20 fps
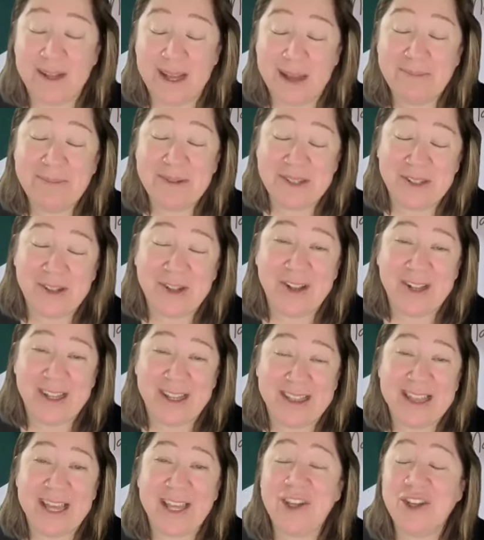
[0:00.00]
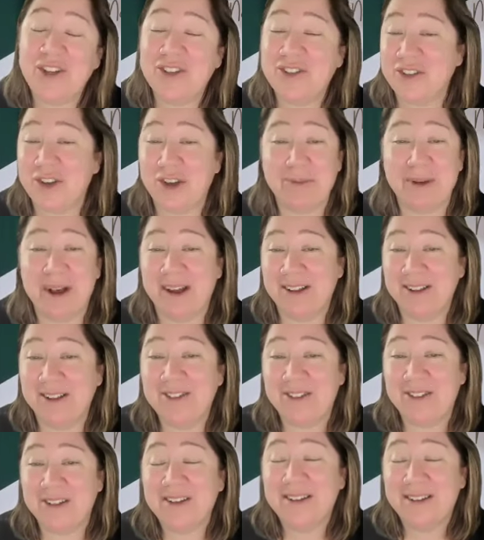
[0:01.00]
Absolutely. Thank you so
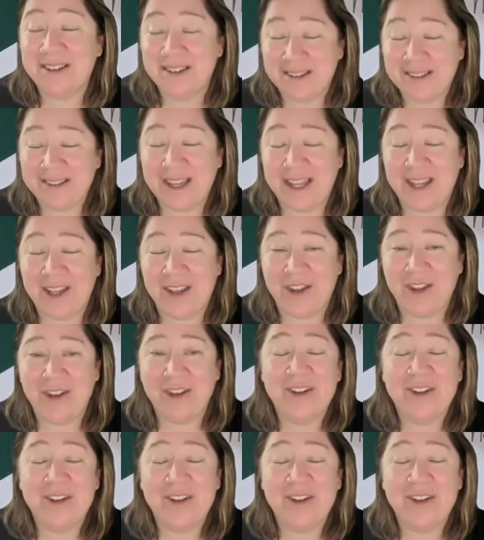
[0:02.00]
much. Thank you.